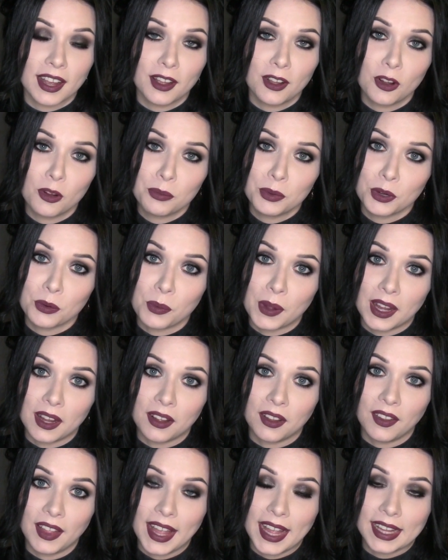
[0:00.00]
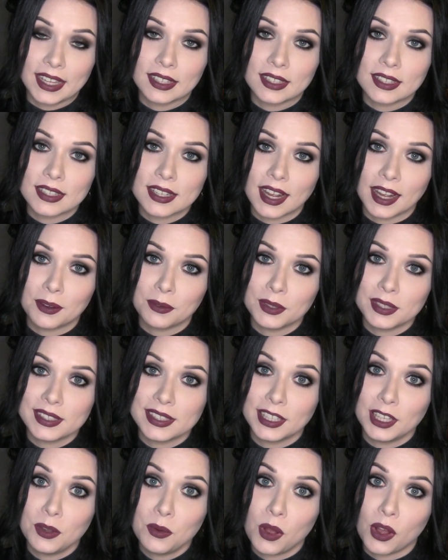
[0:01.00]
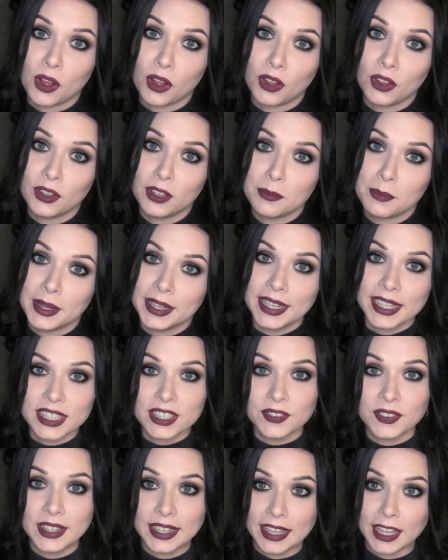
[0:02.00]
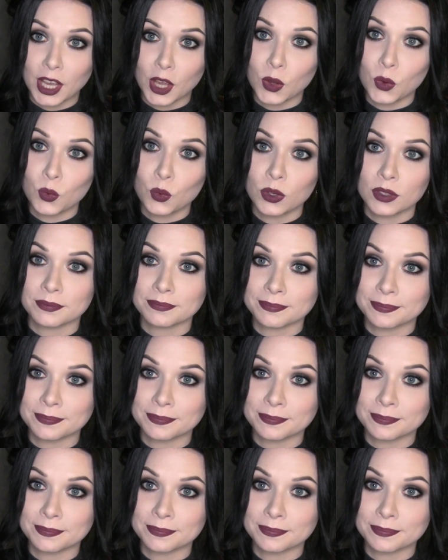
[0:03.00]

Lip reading: I hope you're well, and I will see you all in my next video.